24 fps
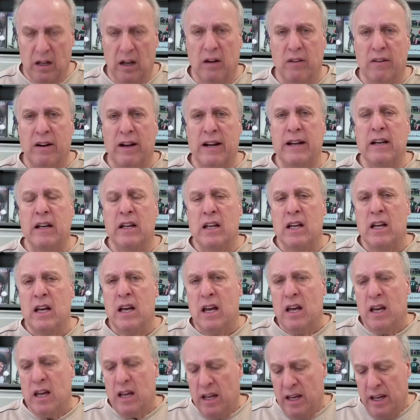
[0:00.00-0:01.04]
All right.
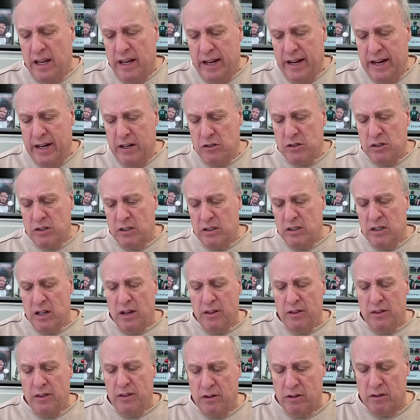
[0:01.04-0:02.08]
Here's
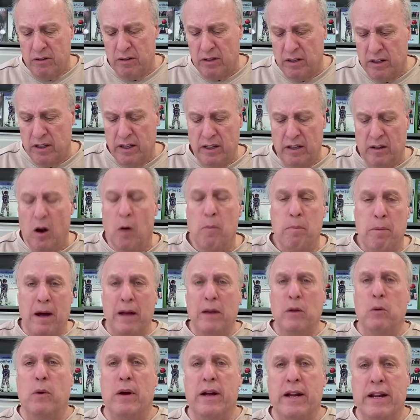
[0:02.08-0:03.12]
another. Oh,
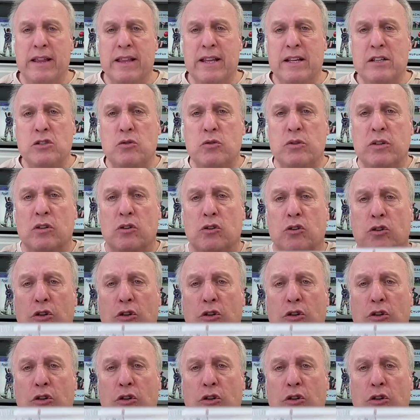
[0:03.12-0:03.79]
by the way, in this drill